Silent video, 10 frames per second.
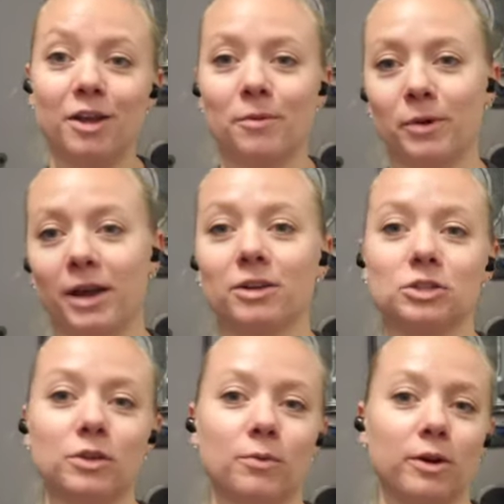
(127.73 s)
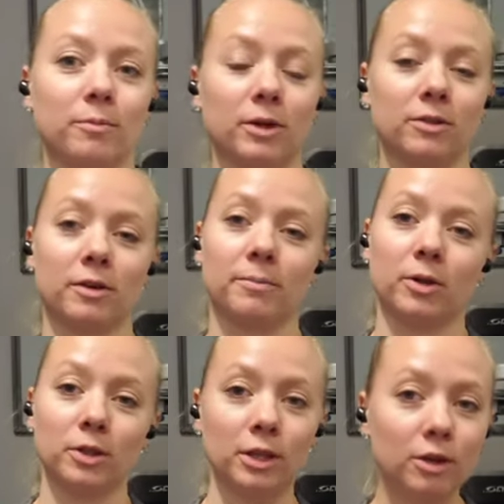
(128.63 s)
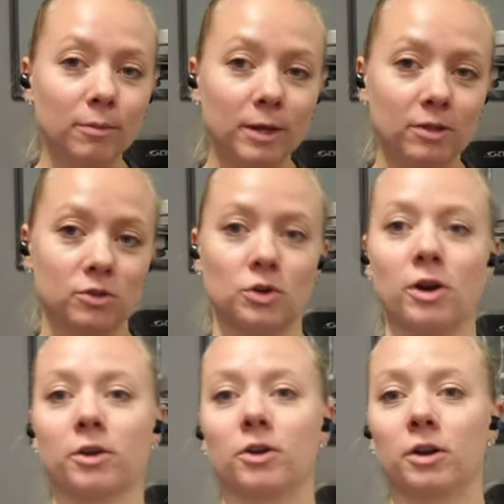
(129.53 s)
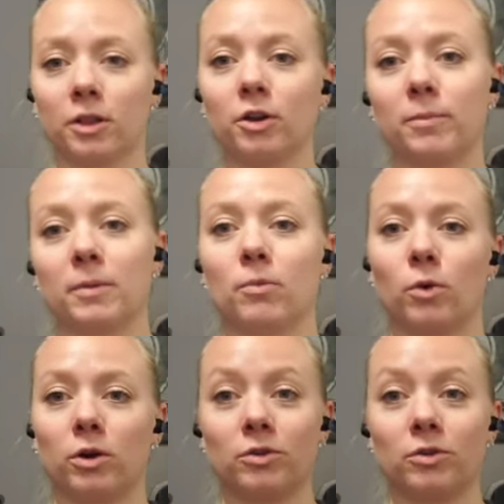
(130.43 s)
but I actually want to build up a little bit stronger and a little bit more.